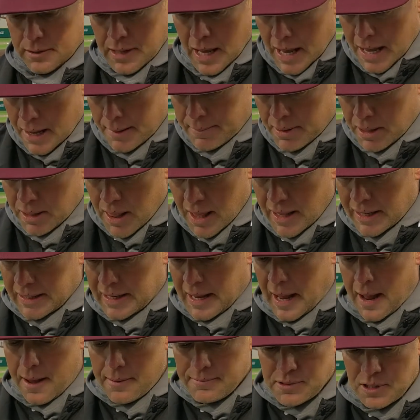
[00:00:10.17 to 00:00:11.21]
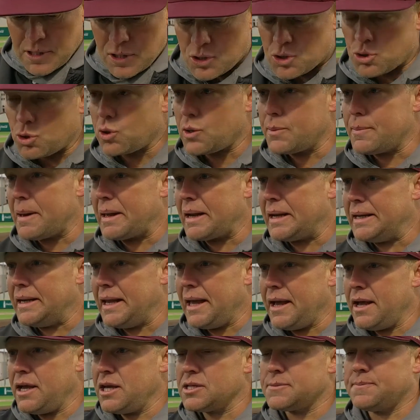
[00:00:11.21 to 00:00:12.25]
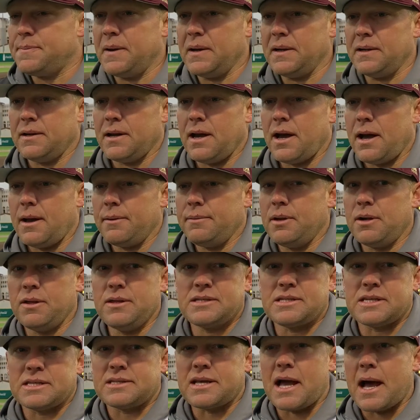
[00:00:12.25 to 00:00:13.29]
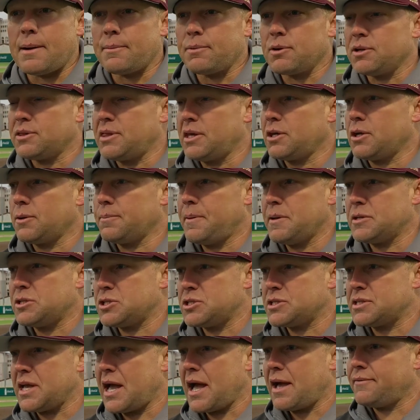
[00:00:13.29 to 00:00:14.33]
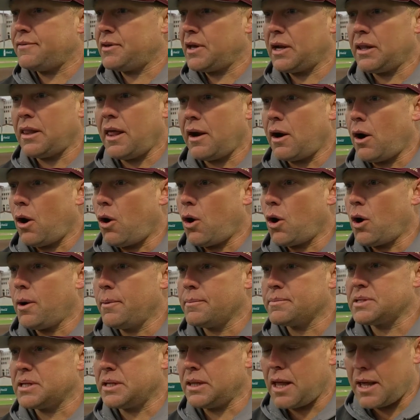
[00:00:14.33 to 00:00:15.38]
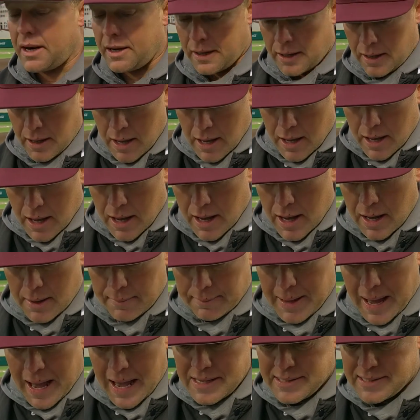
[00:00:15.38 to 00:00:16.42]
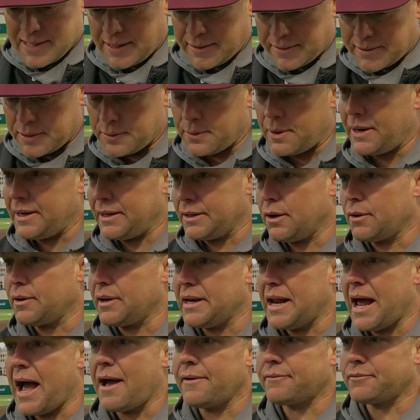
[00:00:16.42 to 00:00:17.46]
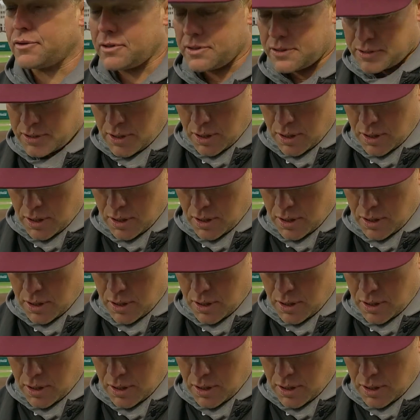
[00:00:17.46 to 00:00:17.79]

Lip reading: Yeah, I mean, a lot of games in a short amount of days, but, you know, this is a time where you think your pitching staff, you got a lot of arms and a lot of guys healthy, ready to go get after it.